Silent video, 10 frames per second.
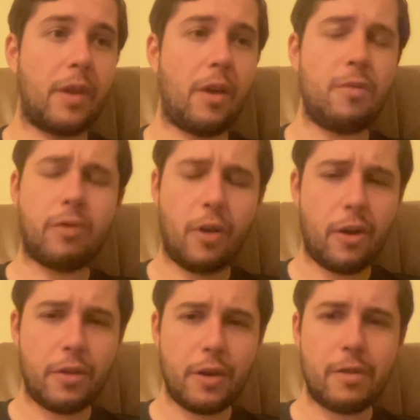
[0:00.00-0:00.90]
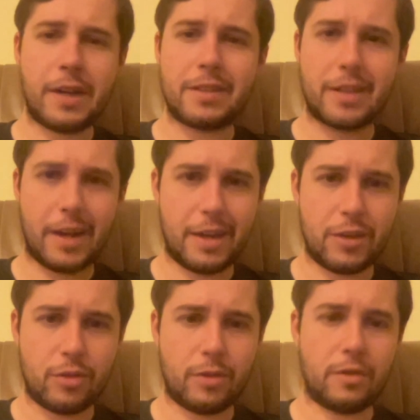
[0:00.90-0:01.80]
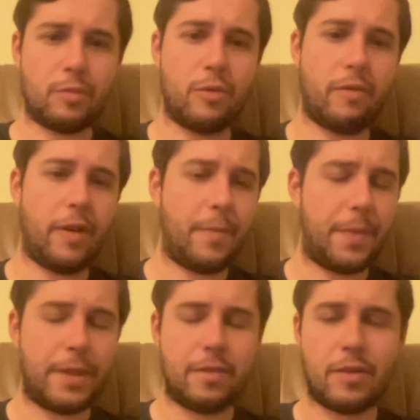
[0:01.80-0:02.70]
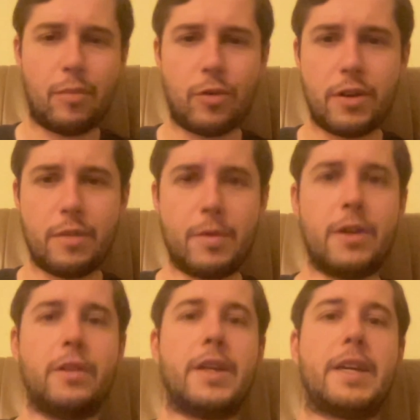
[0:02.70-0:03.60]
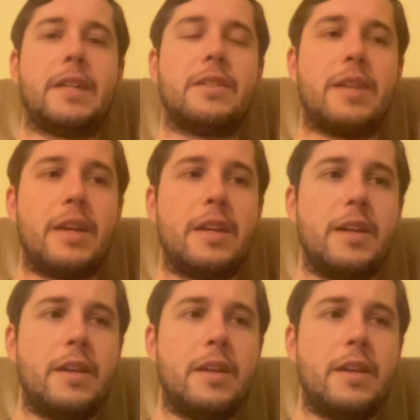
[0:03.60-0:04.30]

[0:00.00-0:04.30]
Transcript: Overall, though, I'd say I enjoyed this movie. Somewhere in the middle, like I said.